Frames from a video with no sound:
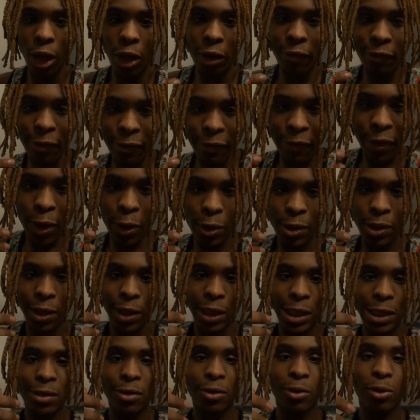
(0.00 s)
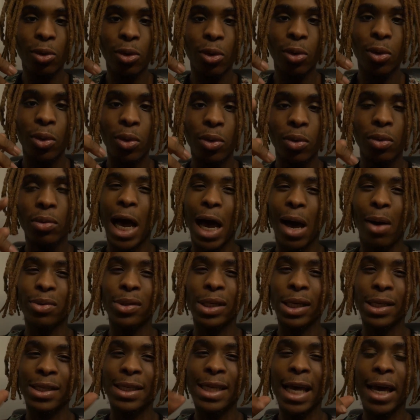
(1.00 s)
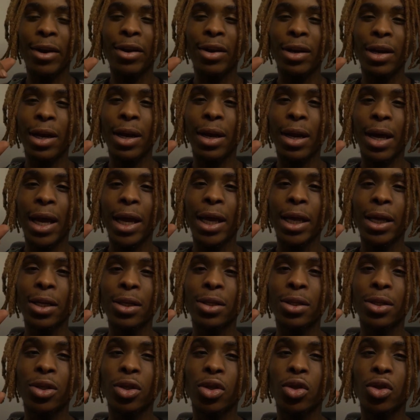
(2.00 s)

Look for videos at least through I would say Saturday night